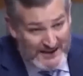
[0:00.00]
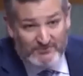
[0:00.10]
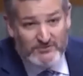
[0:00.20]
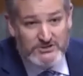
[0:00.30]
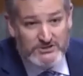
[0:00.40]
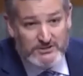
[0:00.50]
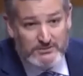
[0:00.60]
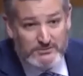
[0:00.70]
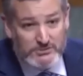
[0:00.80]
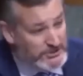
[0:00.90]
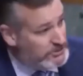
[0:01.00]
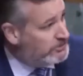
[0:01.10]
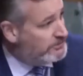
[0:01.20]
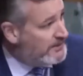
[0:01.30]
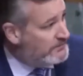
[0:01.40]
every single
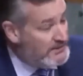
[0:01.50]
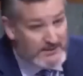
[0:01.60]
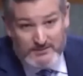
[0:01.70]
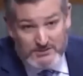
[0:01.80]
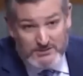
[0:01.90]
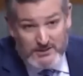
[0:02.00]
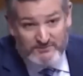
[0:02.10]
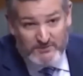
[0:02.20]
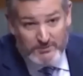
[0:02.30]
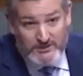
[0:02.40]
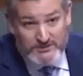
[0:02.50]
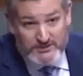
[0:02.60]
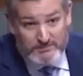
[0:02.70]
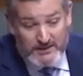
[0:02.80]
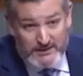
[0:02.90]
judicial nominee that's come from
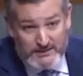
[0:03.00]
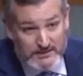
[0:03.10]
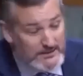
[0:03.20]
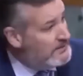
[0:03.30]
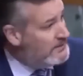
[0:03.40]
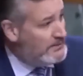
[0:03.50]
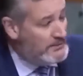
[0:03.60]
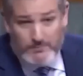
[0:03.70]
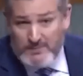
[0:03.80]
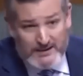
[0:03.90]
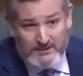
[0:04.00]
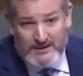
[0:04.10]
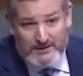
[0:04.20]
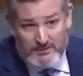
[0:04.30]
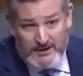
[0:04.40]
President Biden, no matter
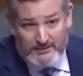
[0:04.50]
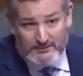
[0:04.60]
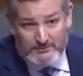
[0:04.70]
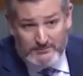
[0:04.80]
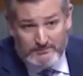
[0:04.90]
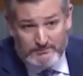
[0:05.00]
how radical.